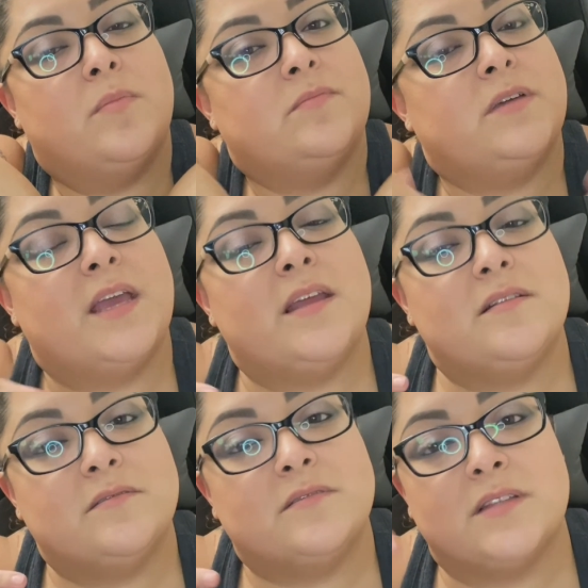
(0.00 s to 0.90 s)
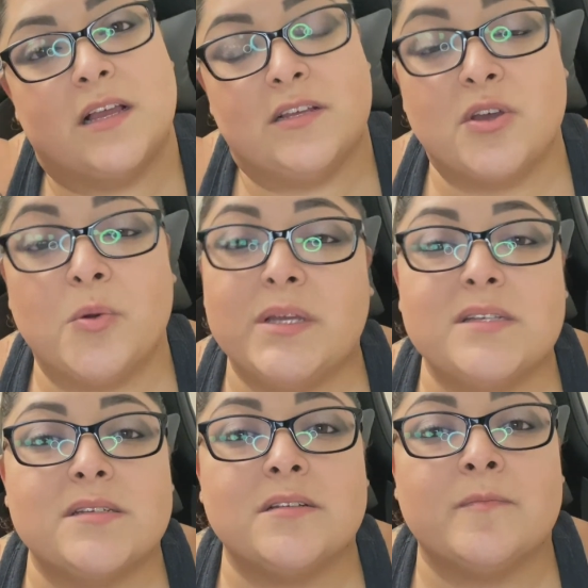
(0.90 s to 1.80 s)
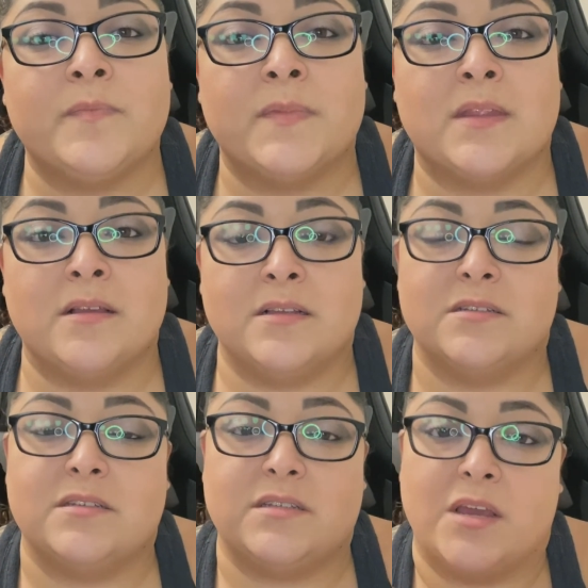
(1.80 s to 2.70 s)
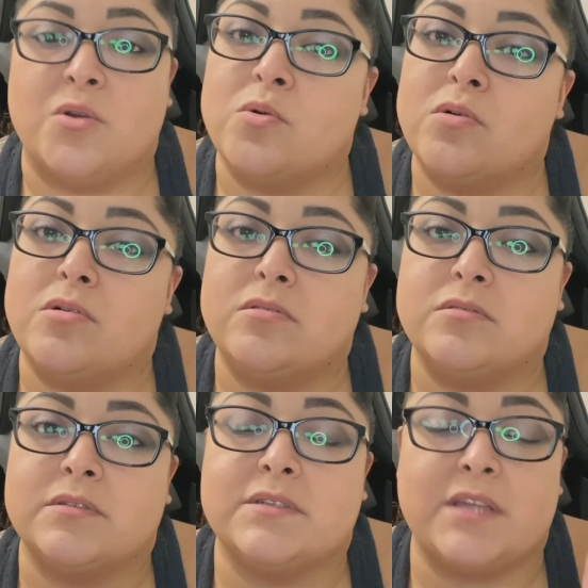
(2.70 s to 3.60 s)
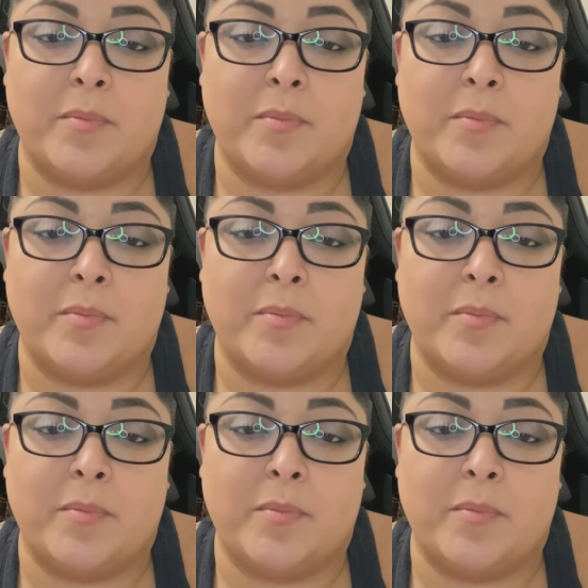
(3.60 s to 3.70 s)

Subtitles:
Again, as always, stay cool, stay